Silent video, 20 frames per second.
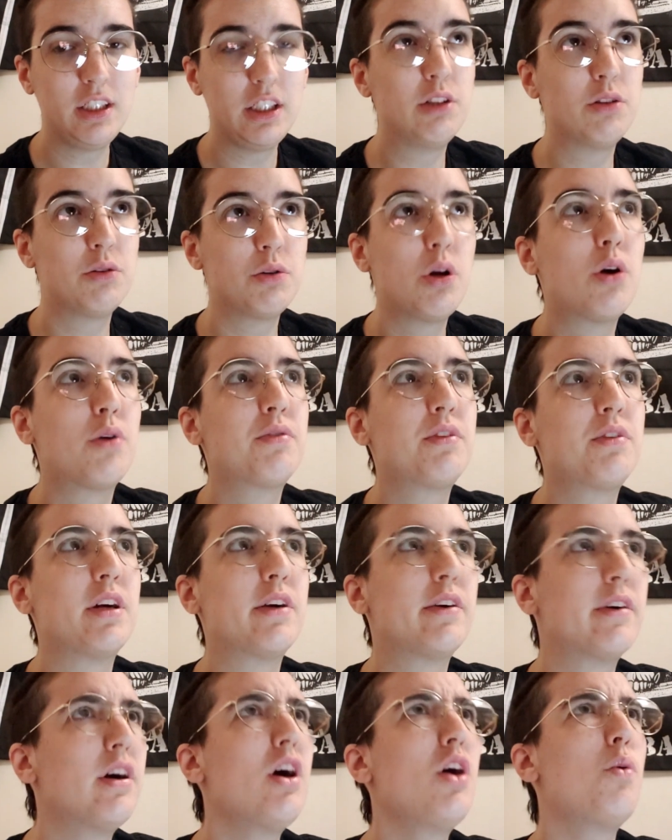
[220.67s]
You don't know if
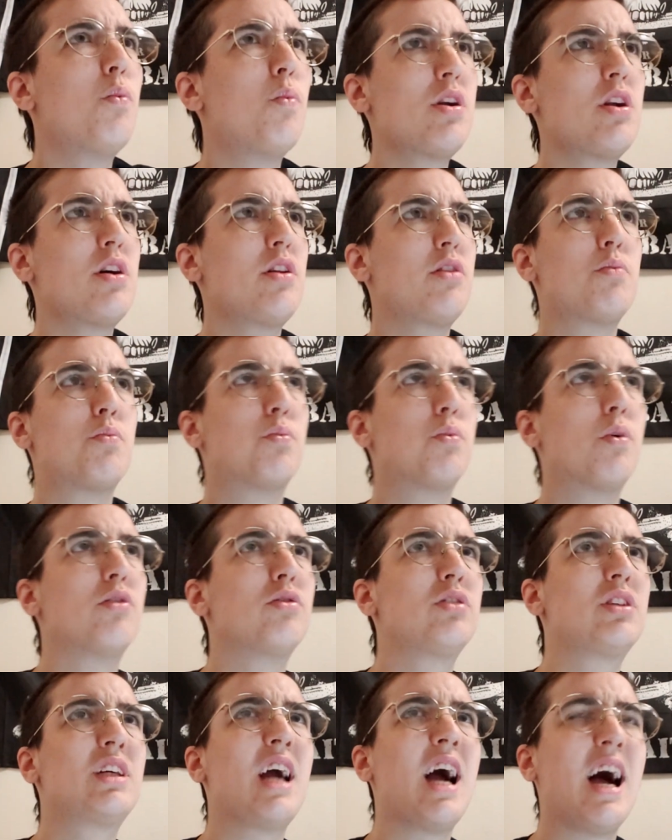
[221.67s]
they're one of the
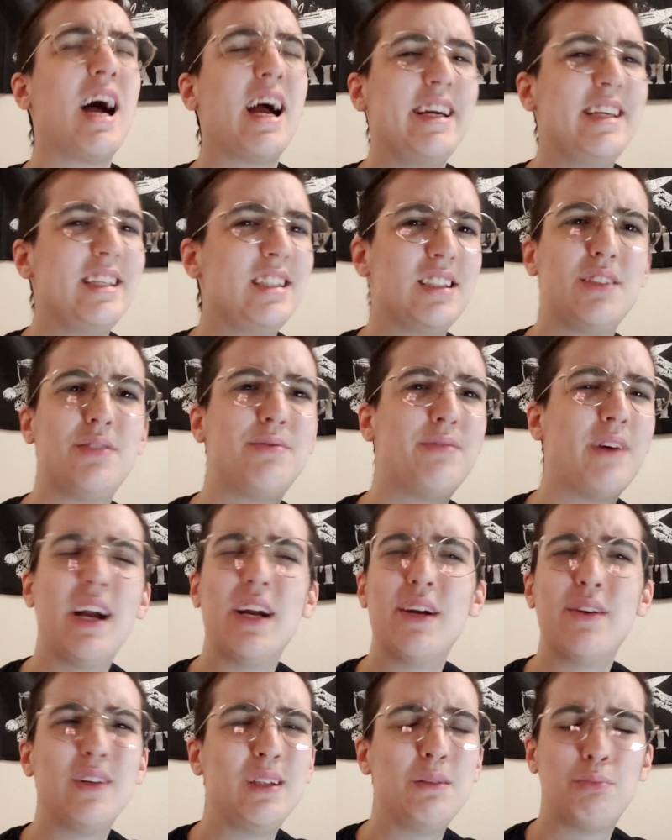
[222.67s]
worst kinds,
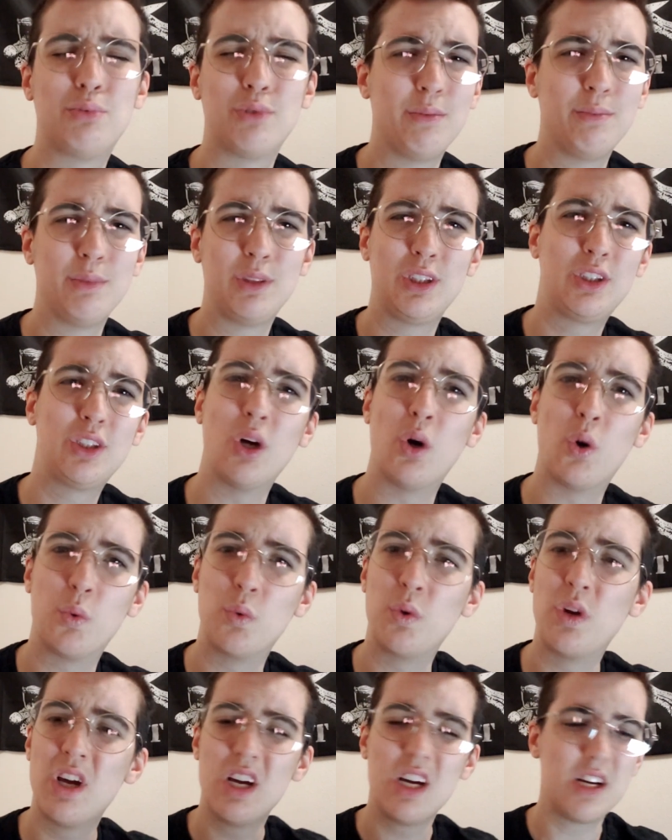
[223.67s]
fire and
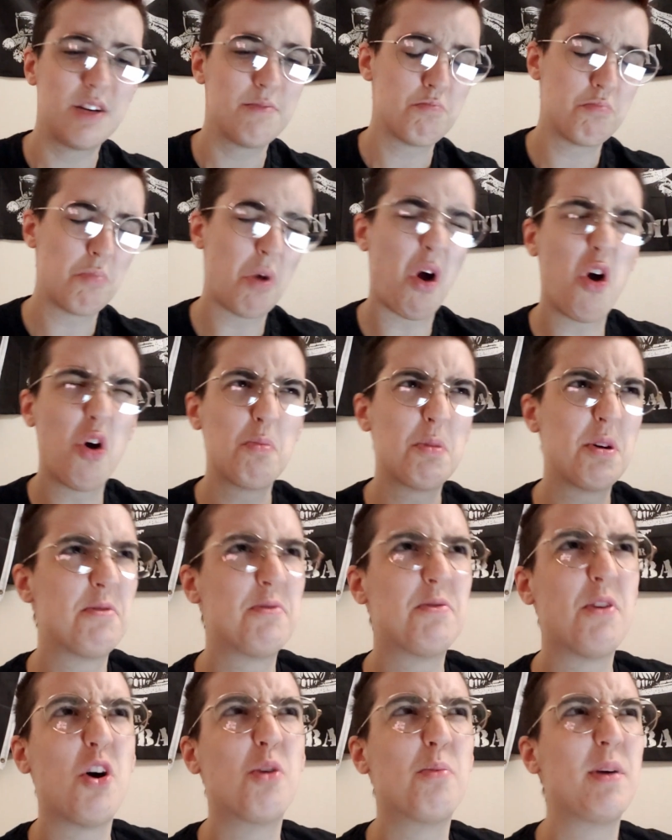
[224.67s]
brimstone,
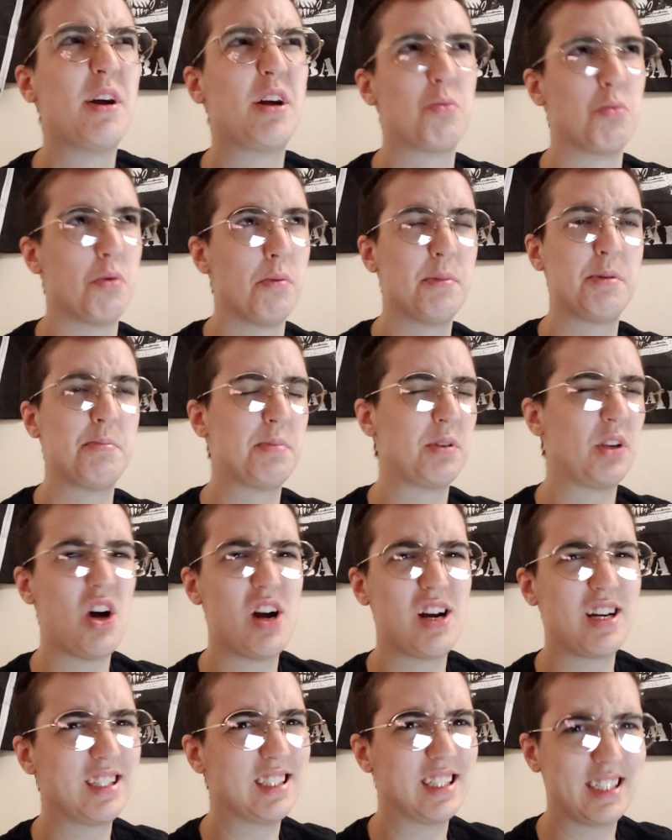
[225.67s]
homophobic, women
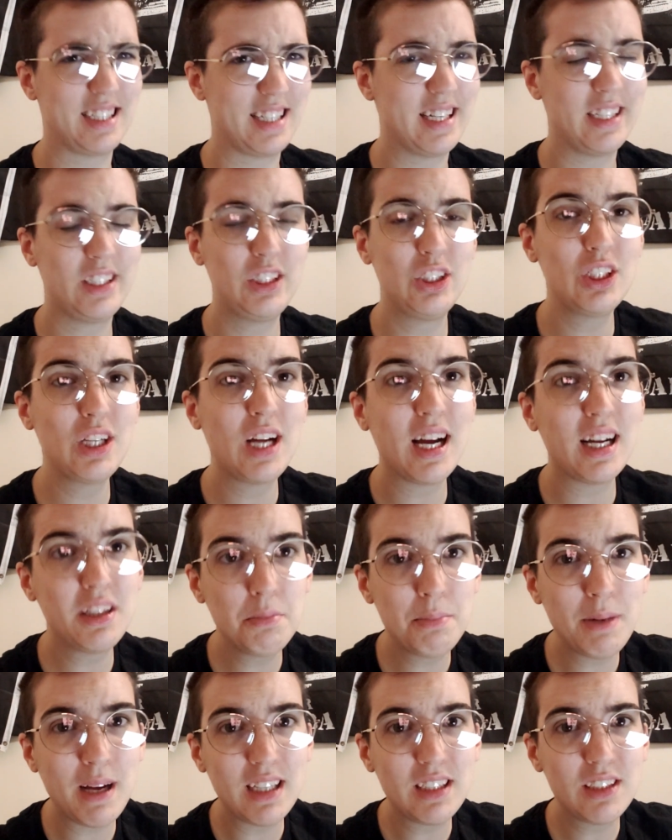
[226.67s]
belong in the kitchen kind
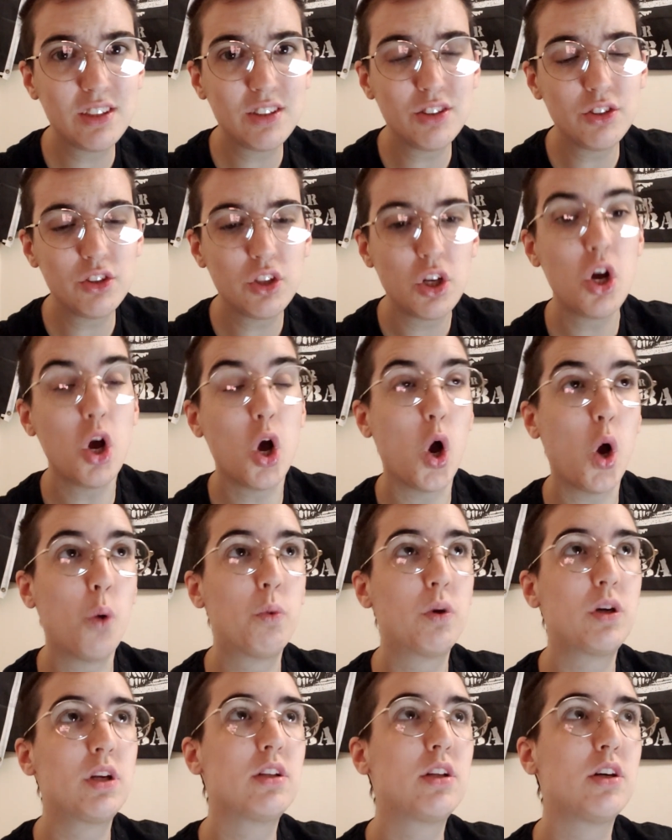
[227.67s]
of pastors, or
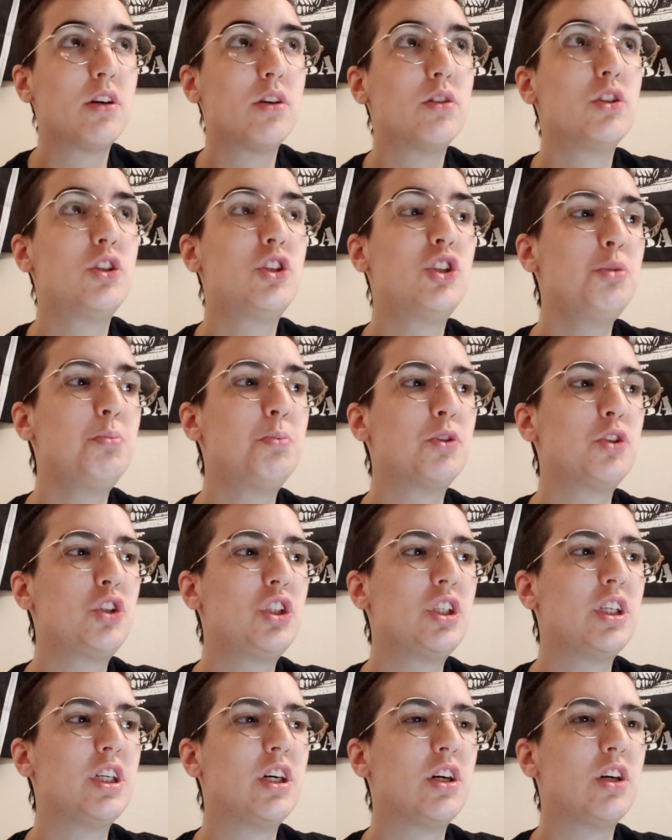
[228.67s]
one of those super
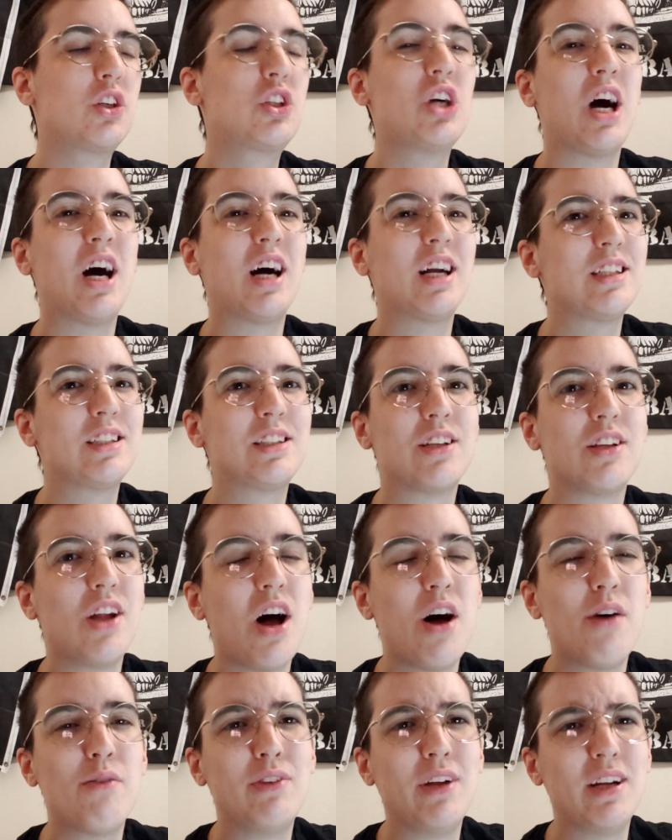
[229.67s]
chill, God is
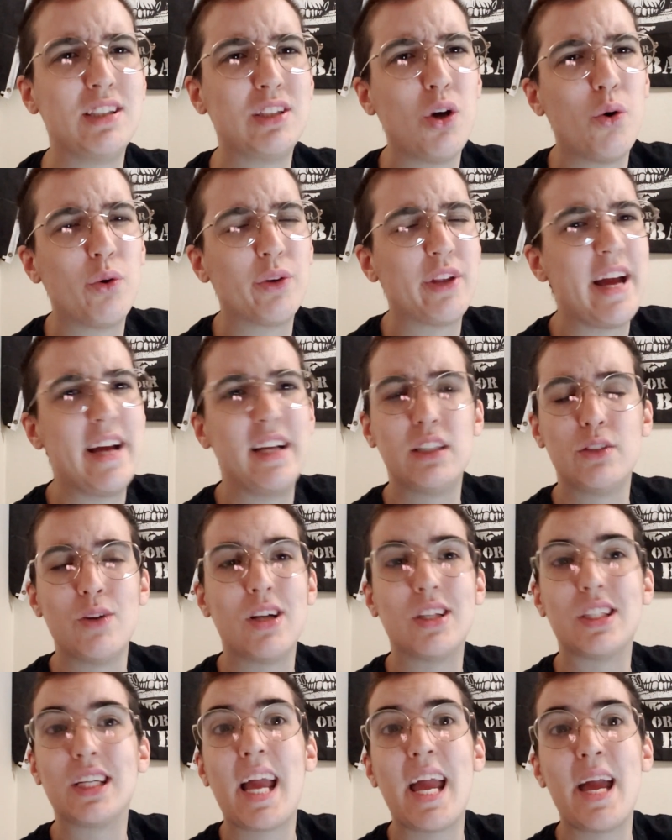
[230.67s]
love, let's hold hands
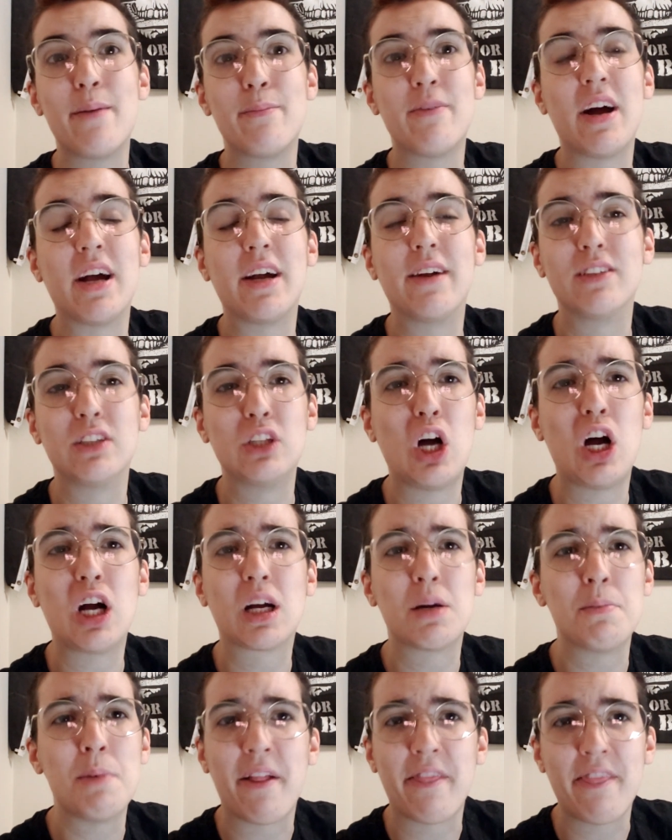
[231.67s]
around the campfire and
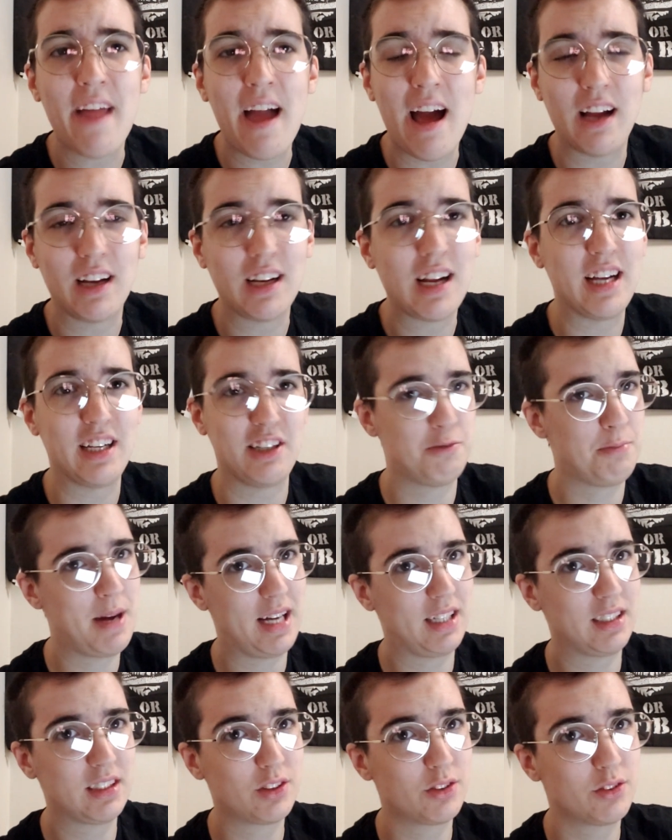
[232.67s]
talk about that kind of
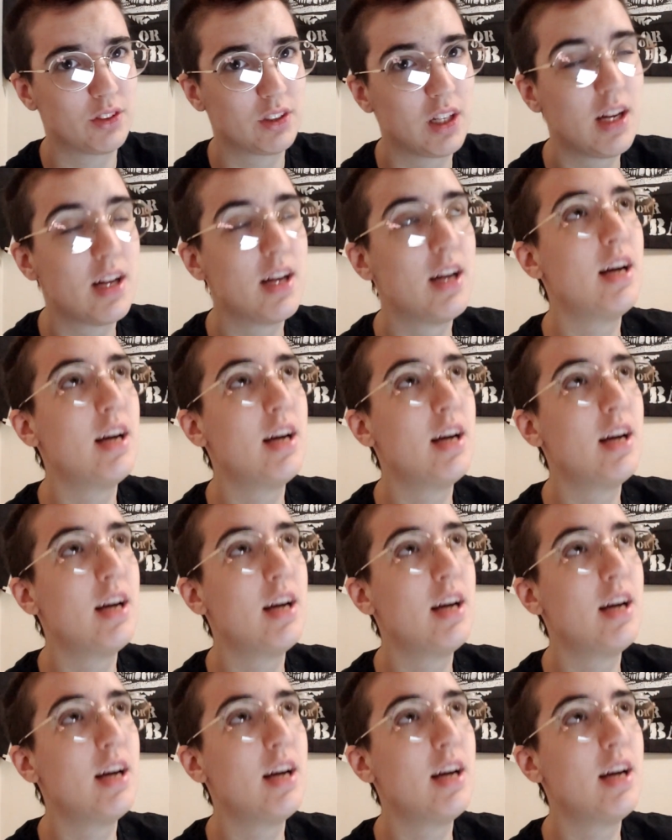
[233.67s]
pastors.